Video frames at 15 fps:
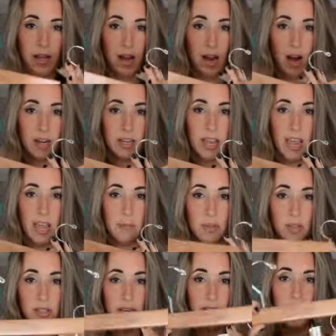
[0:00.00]
our
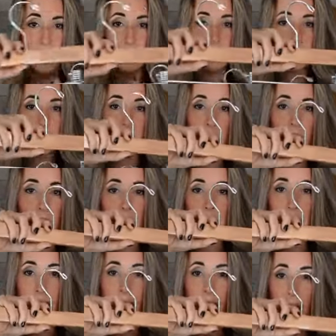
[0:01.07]
cable knit um,
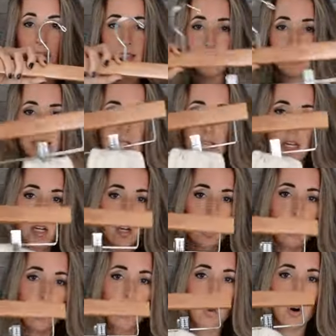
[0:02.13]
hats
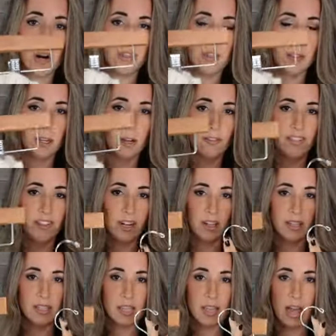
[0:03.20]
or the little
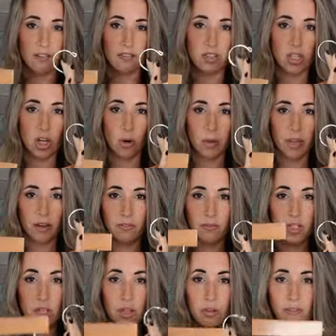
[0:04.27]
fingerless gloves. So we have
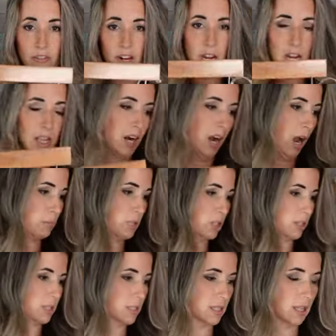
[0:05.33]
two different color
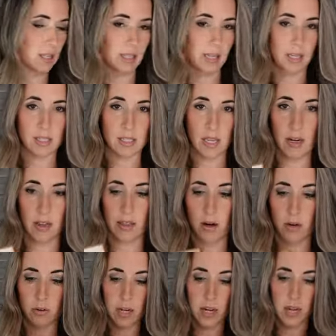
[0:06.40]
options in these and they
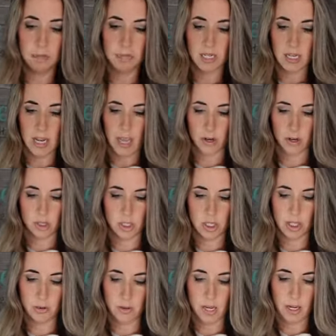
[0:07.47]
don't come together. So
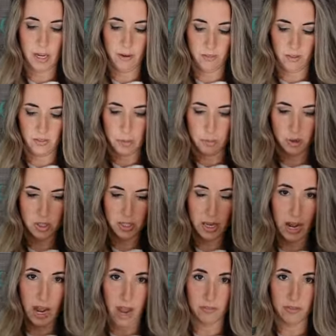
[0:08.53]
you can get 50%
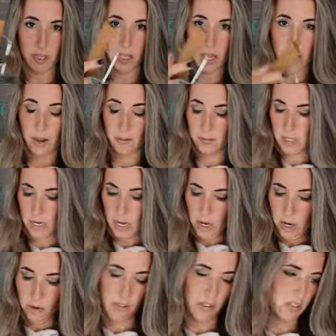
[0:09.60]
off the gloves,
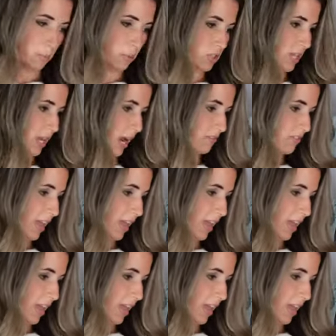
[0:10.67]
50% off the